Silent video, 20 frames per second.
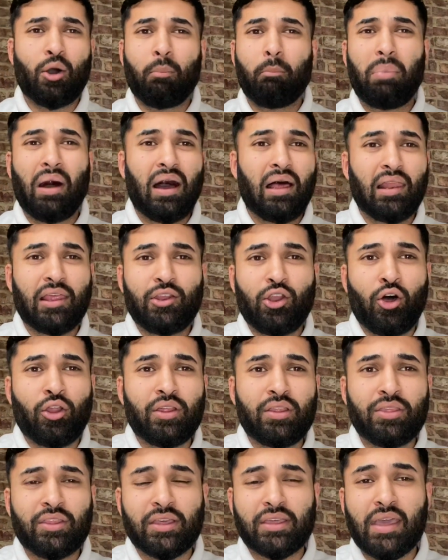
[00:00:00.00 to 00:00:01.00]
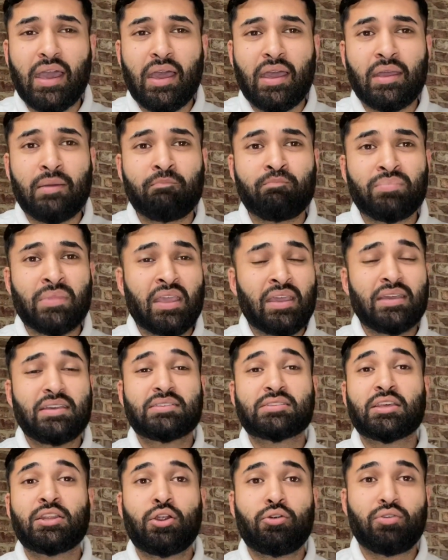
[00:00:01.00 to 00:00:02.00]
battling on in the game, he's
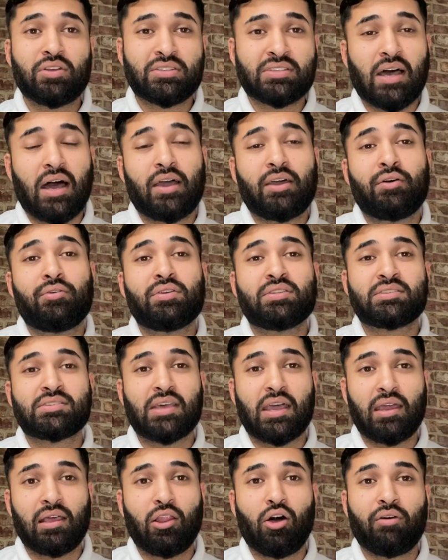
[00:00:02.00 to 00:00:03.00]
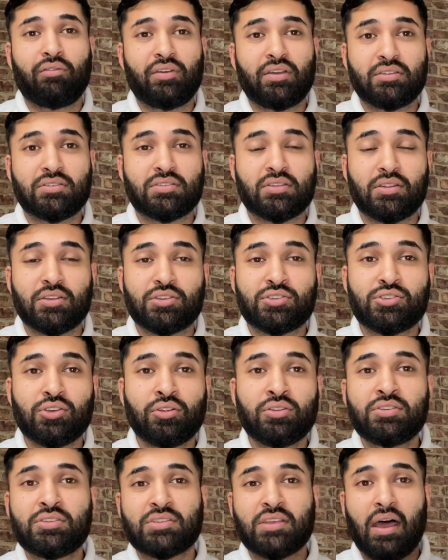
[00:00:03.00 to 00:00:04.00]
going to retire and sail off into the
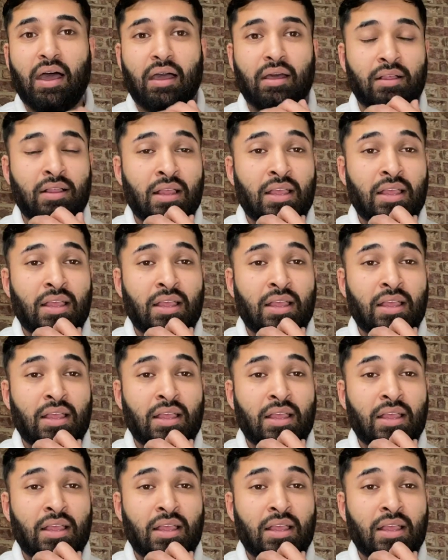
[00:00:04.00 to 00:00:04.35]
sunset.